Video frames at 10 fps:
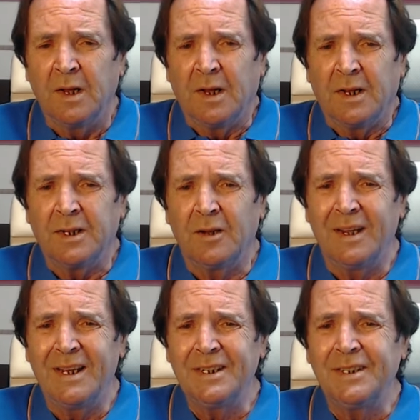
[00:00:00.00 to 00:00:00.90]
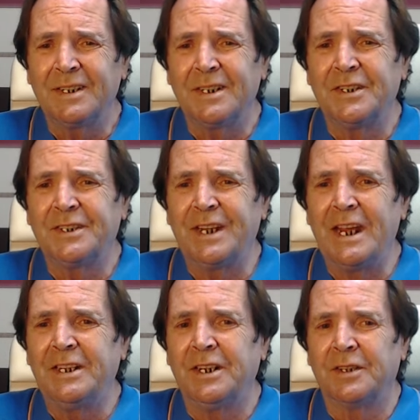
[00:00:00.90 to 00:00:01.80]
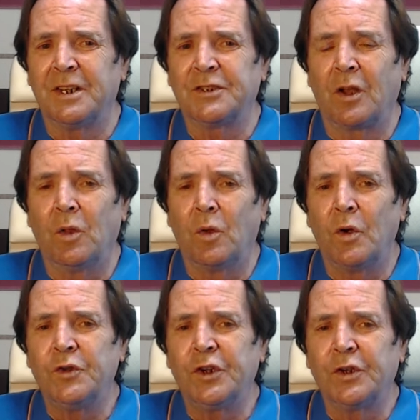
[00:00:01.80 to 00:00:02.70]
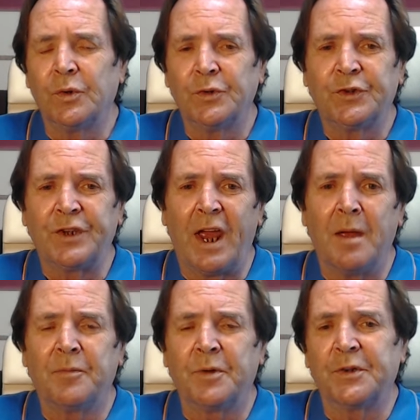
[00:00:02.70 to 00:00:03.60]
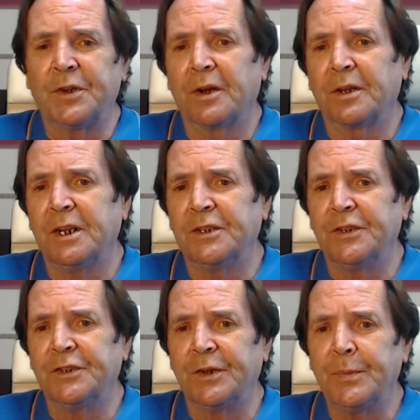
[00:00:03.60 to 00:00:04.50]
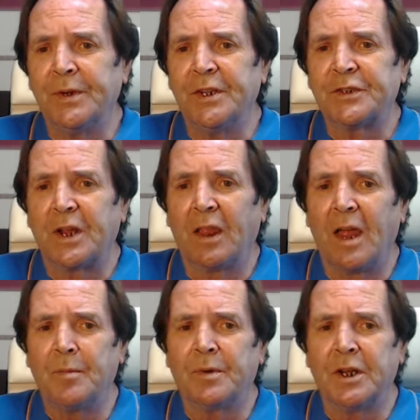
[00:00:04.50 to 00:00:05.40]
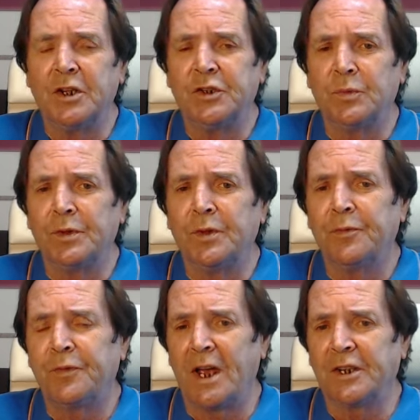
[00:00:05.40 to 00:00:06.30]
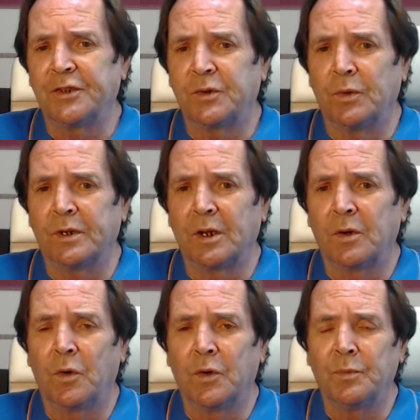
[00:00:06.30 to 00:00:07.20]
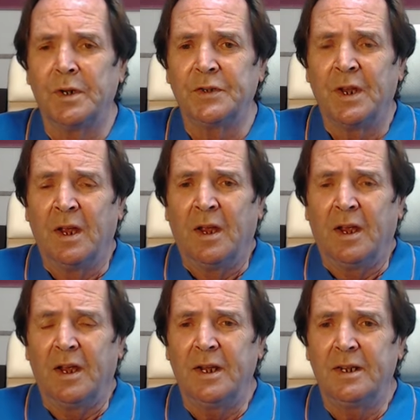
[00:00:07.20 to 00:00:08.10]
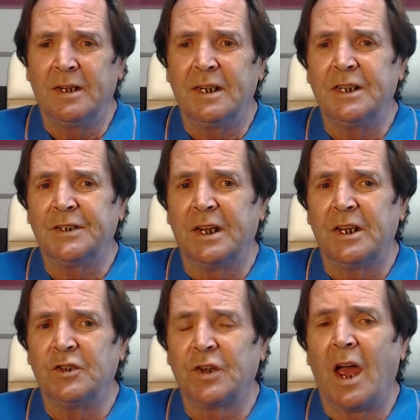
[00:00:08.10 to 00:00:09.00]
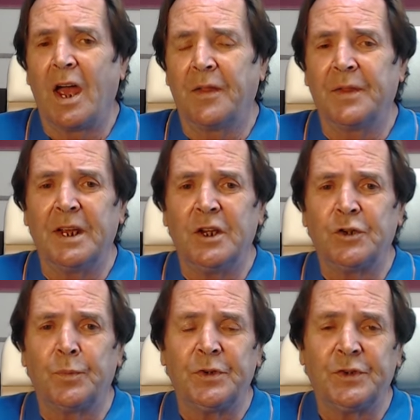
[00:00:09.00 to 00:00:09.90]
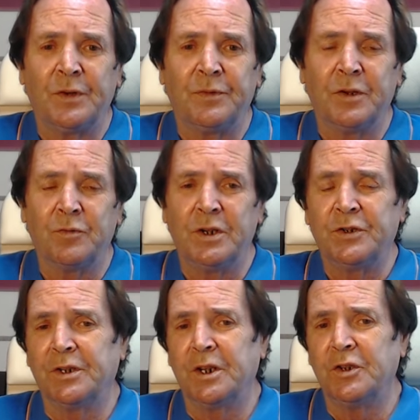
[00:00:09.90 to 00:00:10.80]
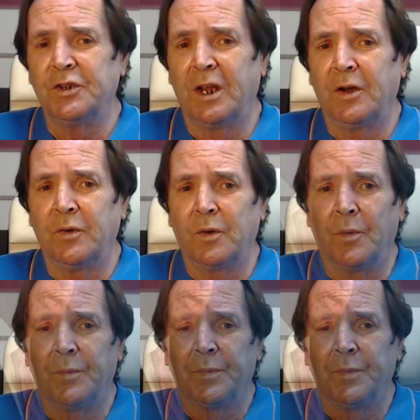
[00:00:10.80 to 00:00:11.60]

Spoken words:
Now, Erdogan has stated that it's a logical step for Turkey to deepen its collaboration with the fast-growing economies in East Asia and the Asia Pacific region in general.